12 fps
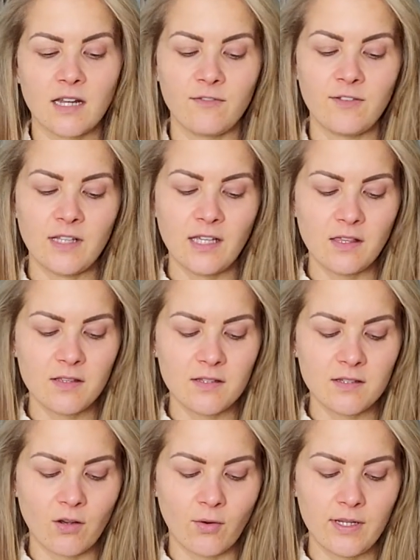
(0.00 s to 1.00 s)
I feel like this
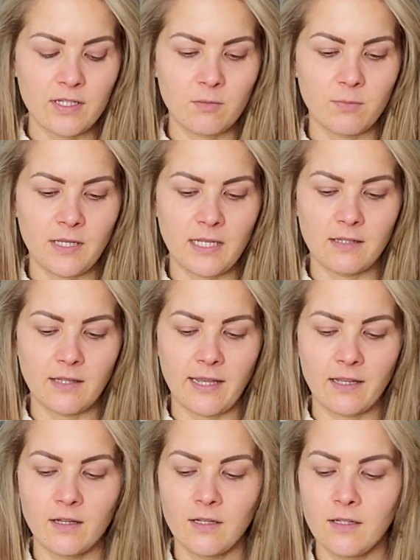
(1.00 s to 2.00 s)
is going to be like,